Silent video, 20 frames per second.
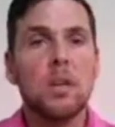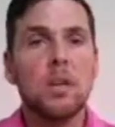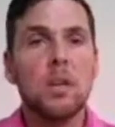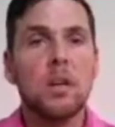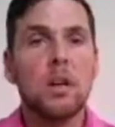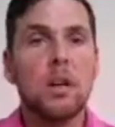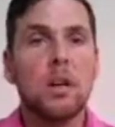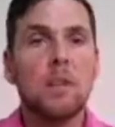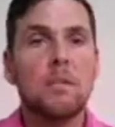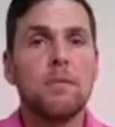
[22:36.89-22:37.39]

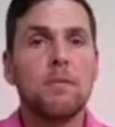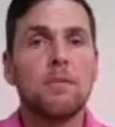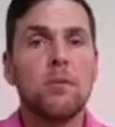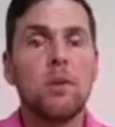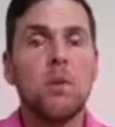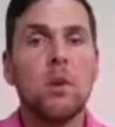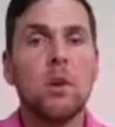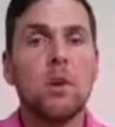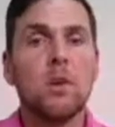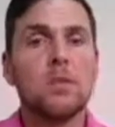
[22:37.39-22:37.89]

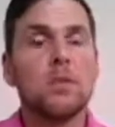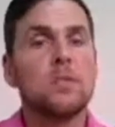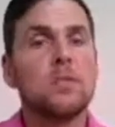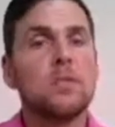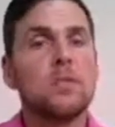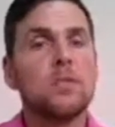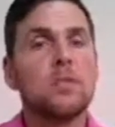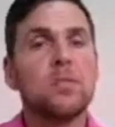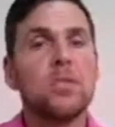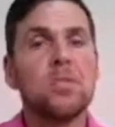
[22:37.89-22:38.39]

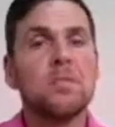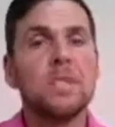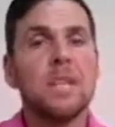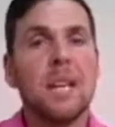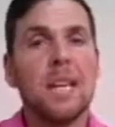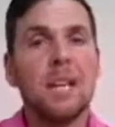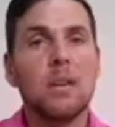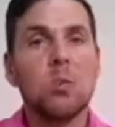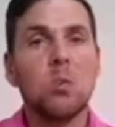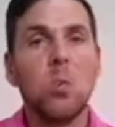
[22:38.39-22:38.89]
to
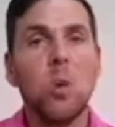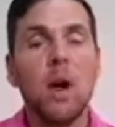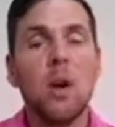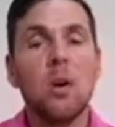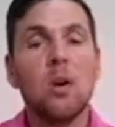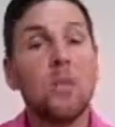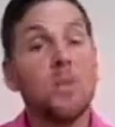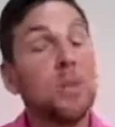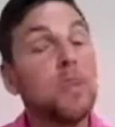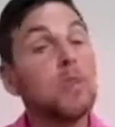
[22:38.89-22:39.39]
obtain
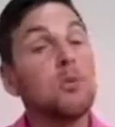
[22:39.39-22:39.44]
wealth.